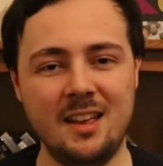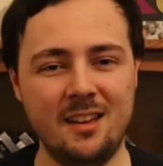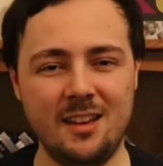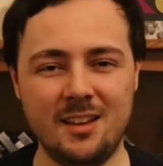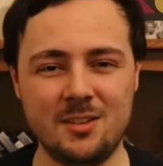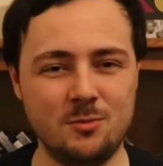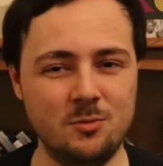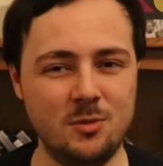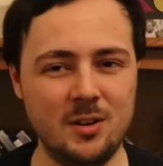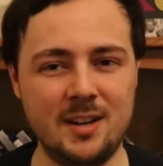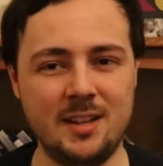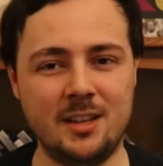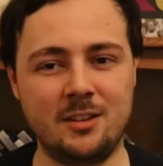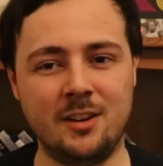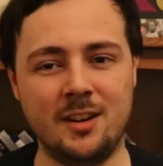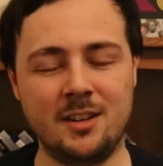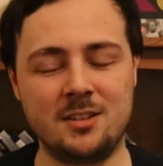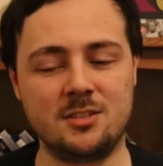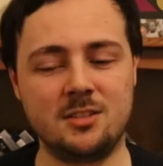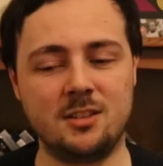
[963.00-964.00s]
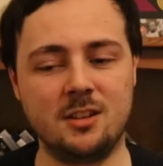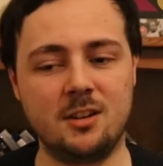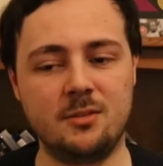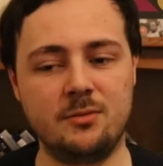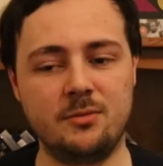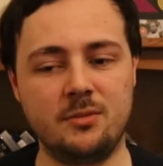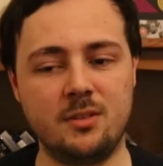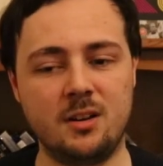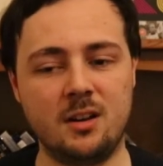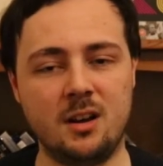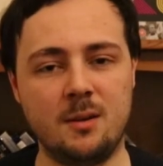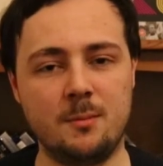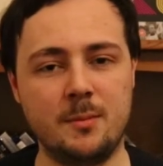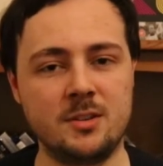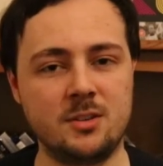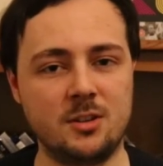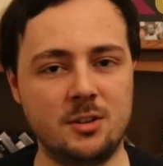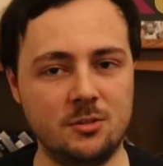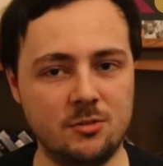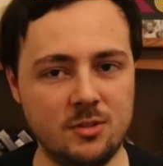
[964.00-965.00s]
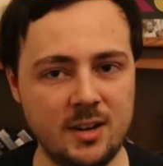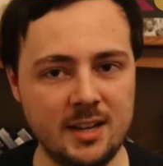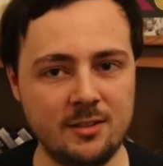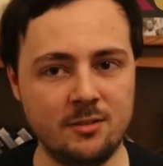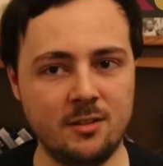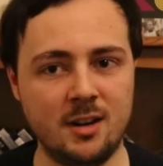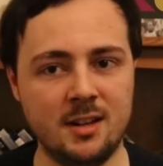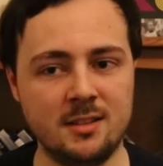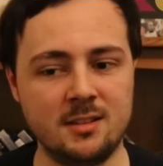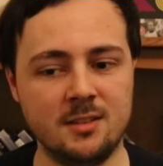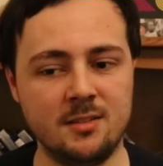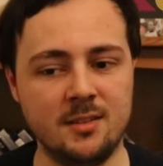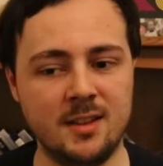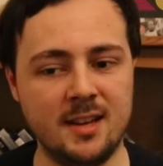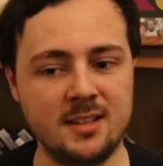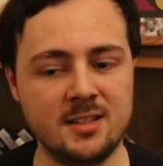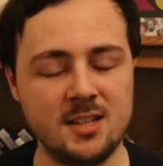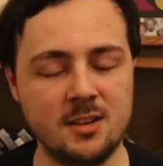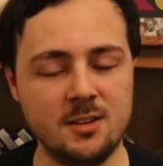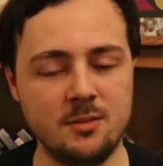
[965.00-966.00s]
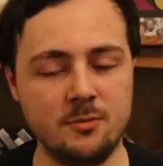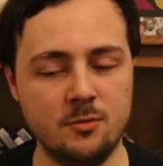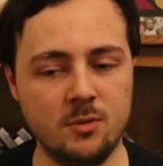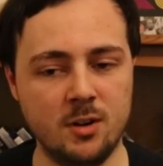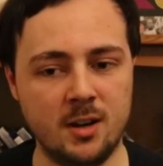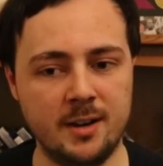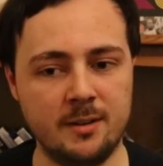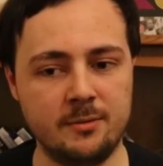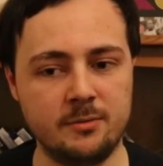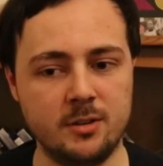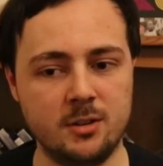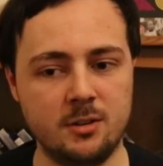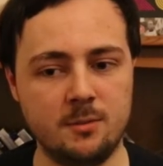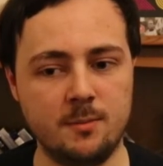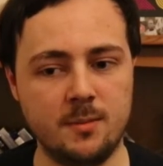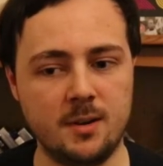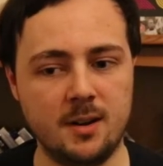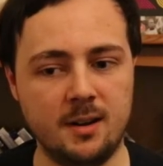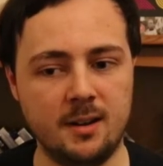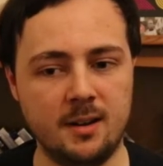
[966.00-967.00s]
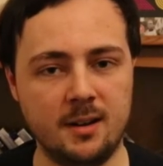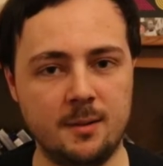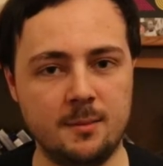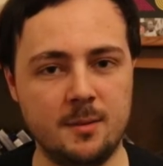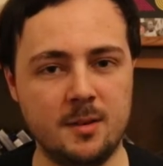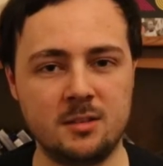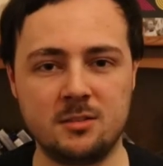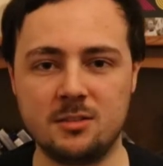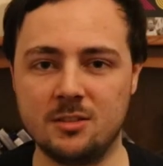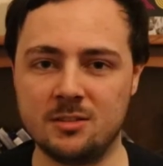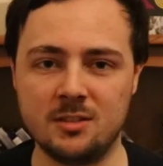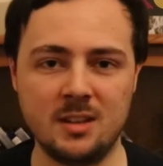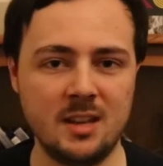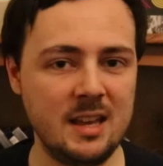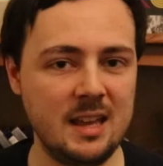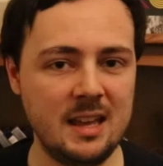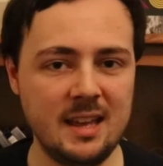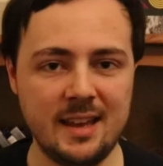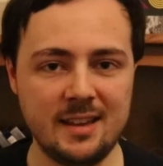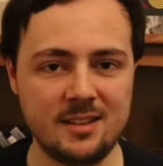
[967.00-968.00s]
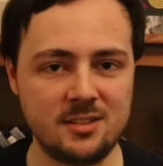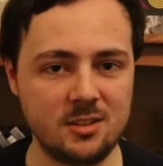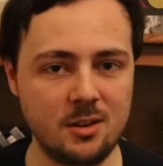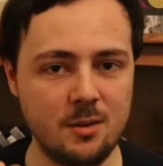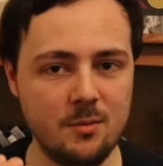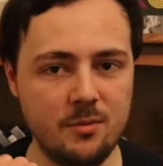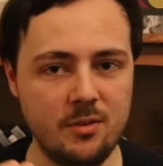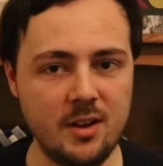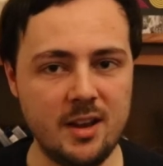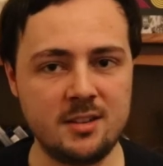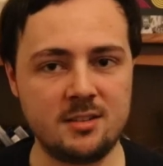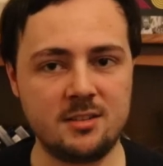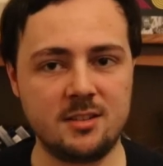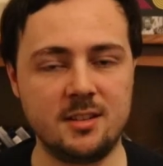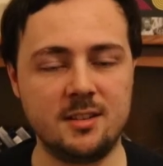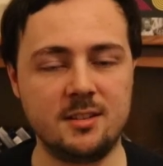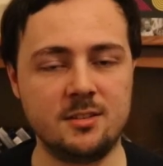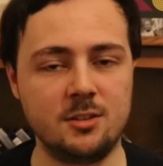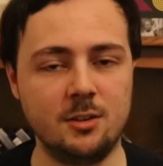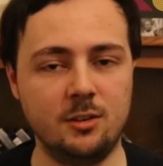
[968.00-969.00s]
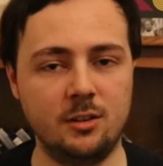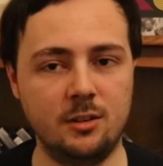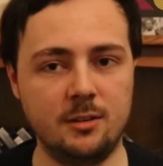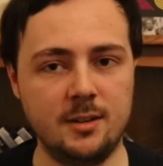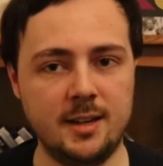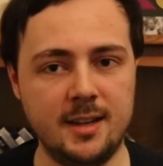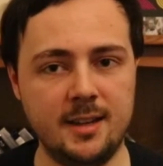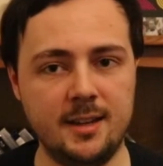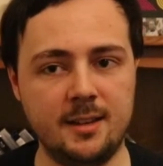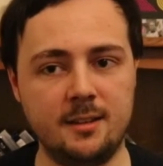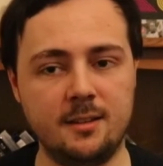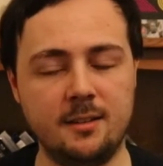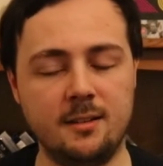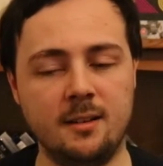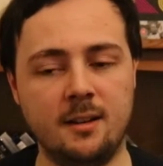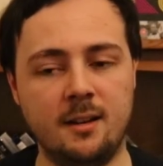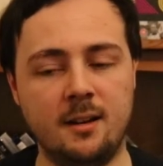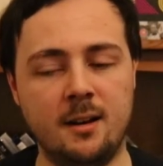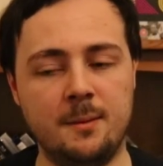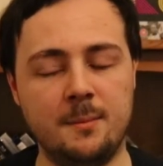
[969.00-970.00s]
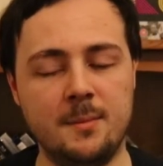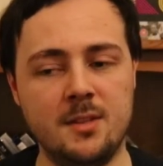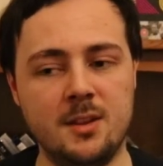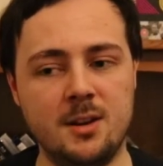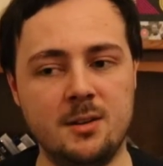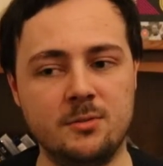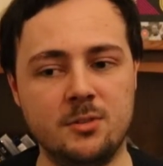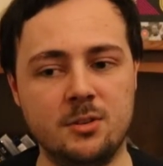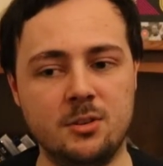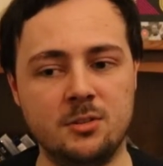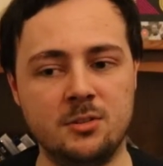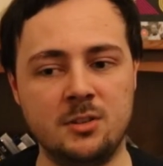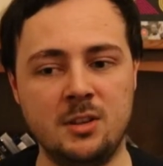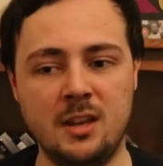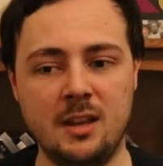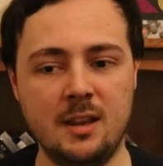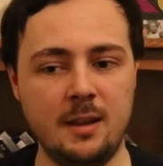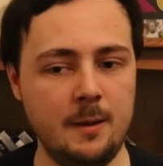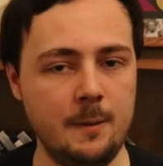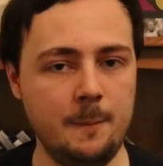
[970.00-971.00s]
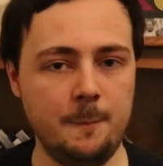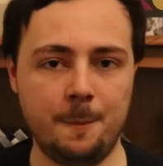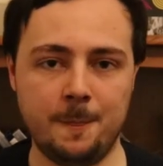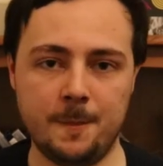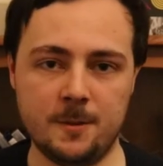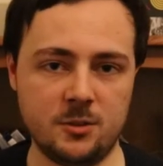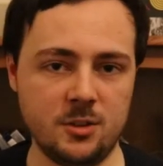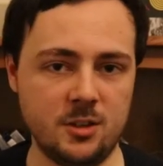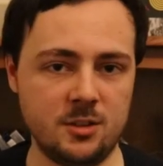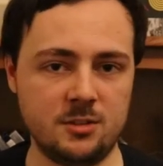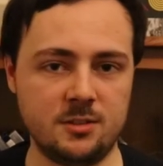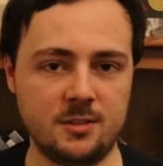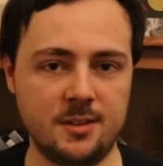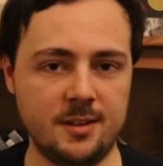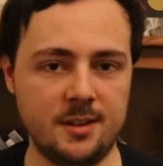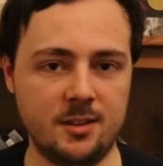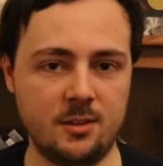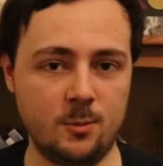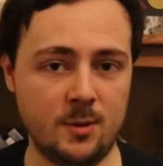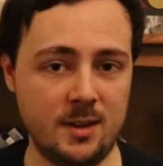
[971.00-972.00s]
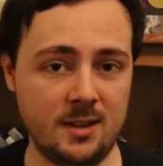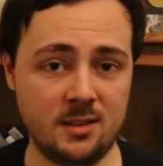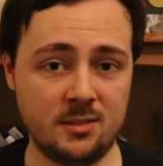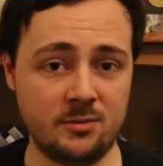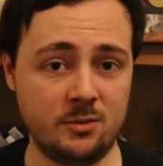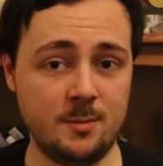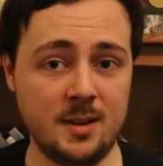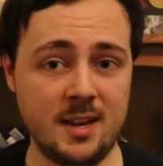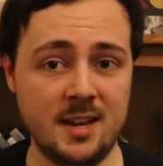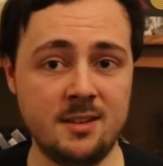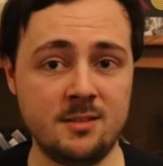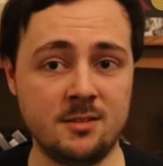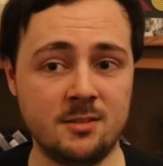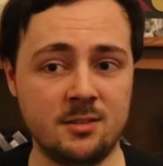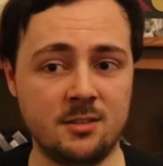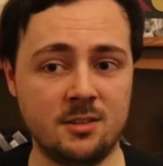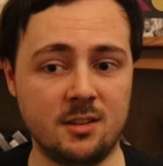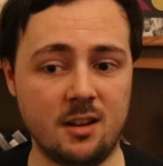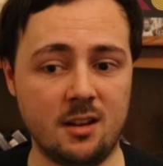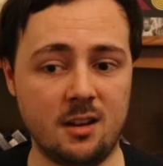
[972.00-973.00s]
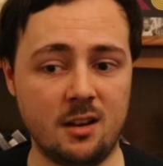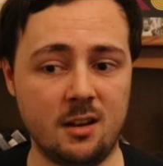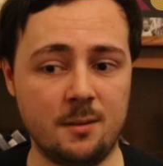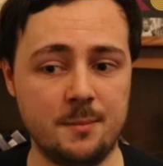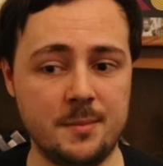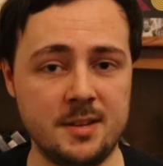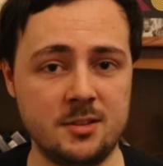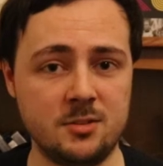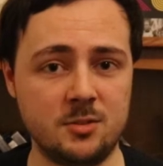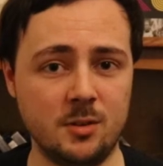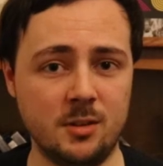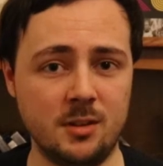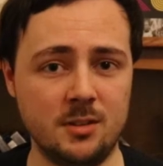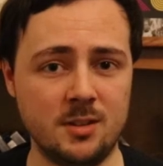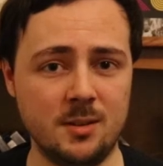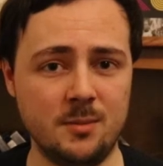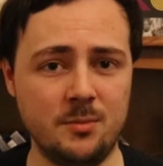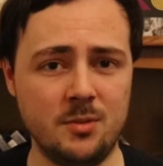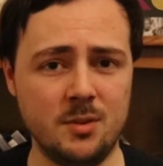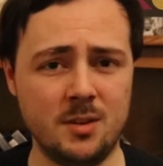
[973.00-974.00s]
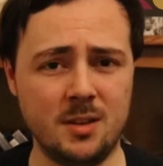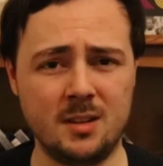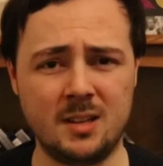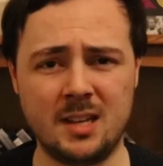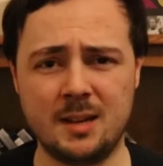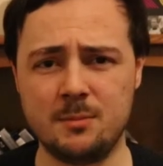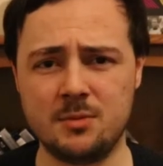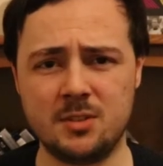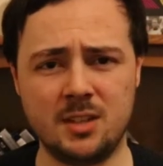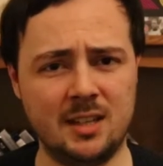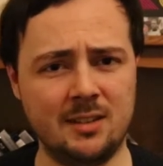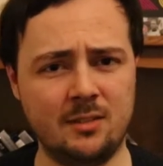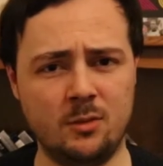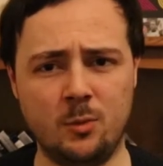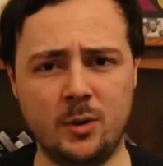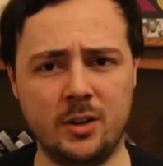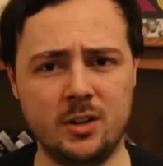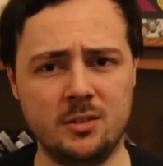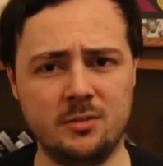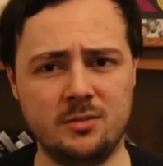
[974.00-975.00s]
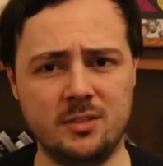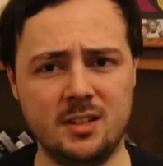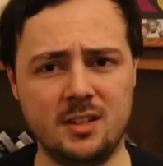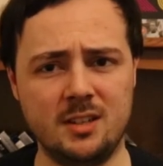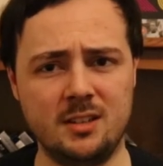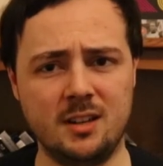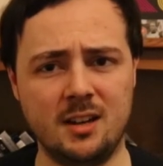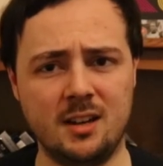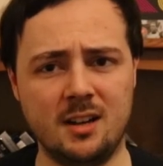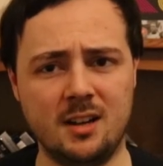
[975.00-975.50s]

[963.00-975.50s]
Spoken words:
It's really great stuff. It's great writing. That is how you write a film. It's so investing. It's so unique. And then, of course, just the way this film ends, it's truly something. It comes together wonderfully.